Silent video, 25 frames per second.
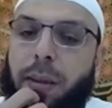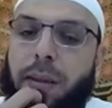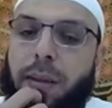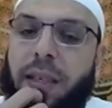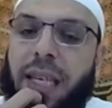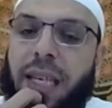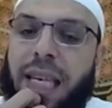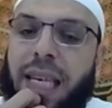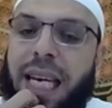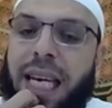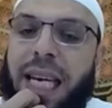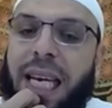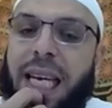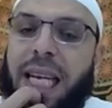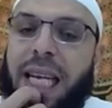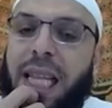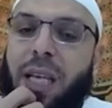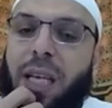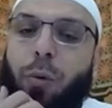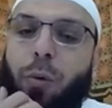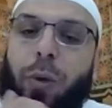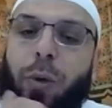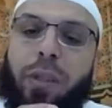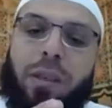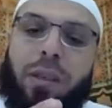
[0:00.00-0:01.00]
Delaying
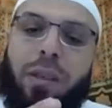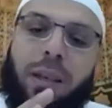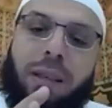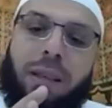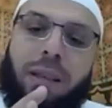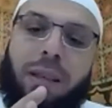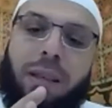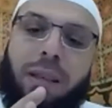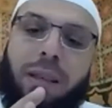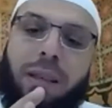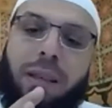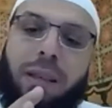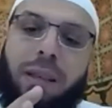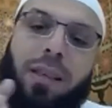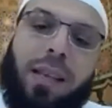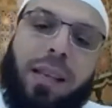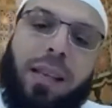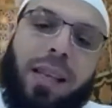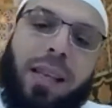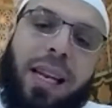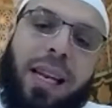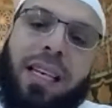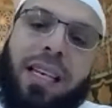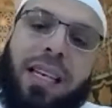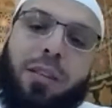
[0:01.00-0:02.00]
the witr
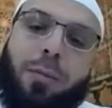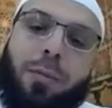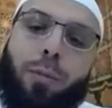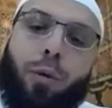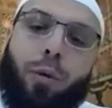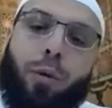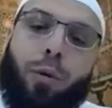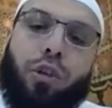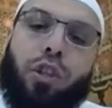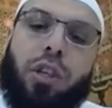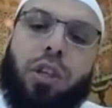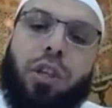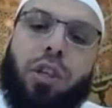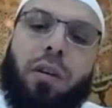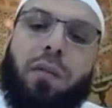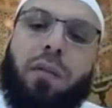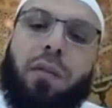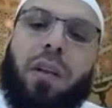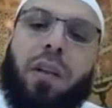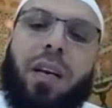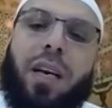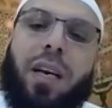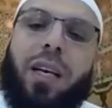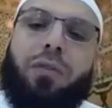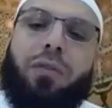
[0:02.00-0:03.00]
until the last portion of
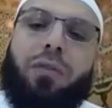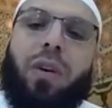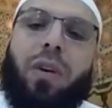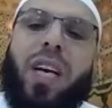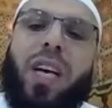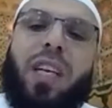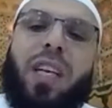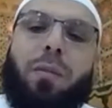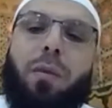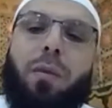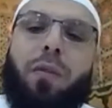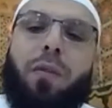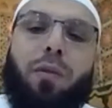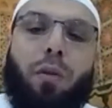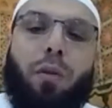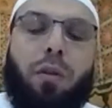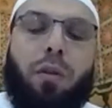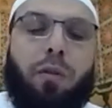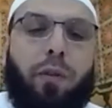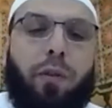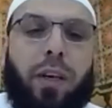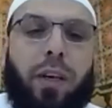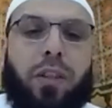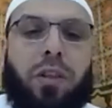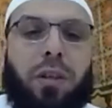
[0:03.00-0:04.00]
the night right before
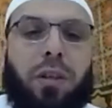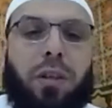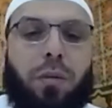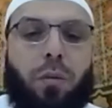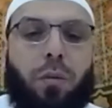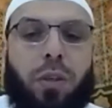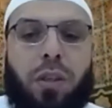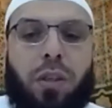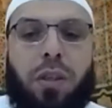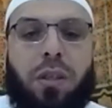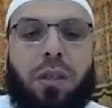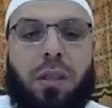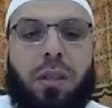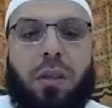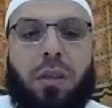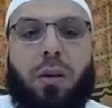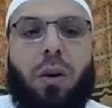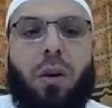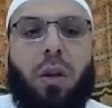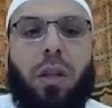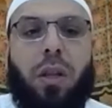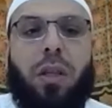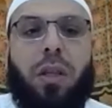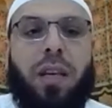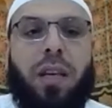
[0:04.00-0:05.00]
Fajr, which is
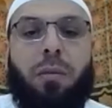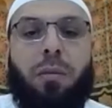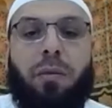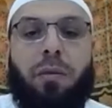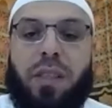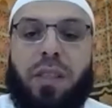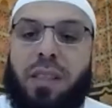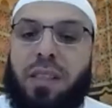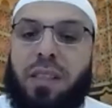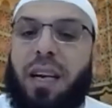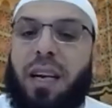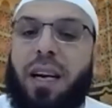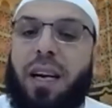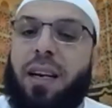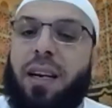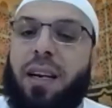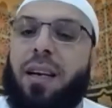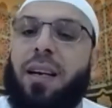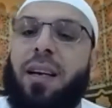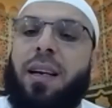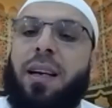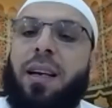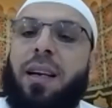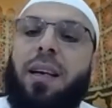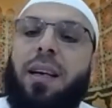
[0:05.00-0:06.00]
called the time of as-sahar,
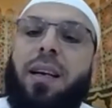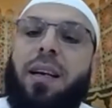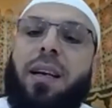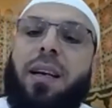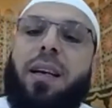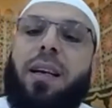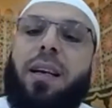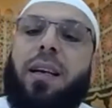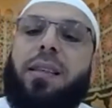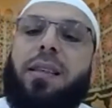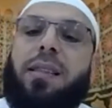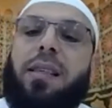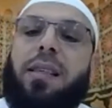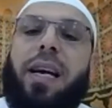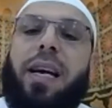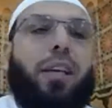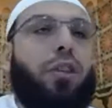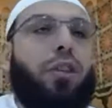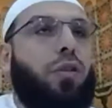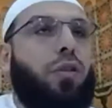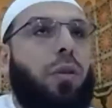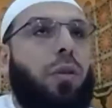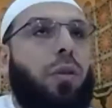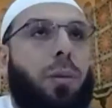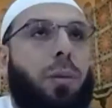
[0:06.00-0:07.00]
is
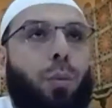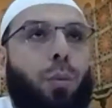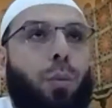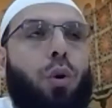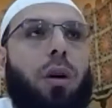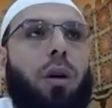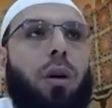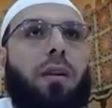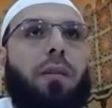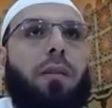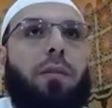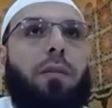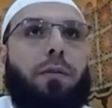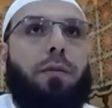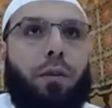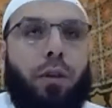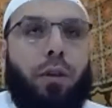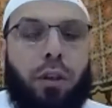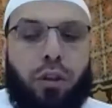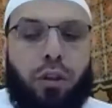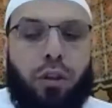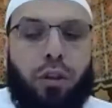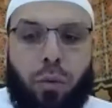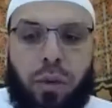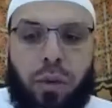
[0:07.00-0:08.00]
actually more
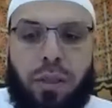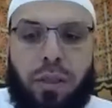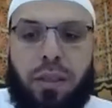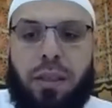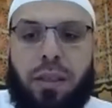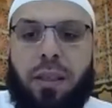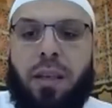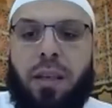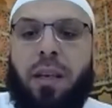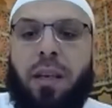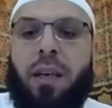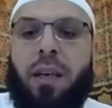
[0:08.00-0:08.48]
virtuous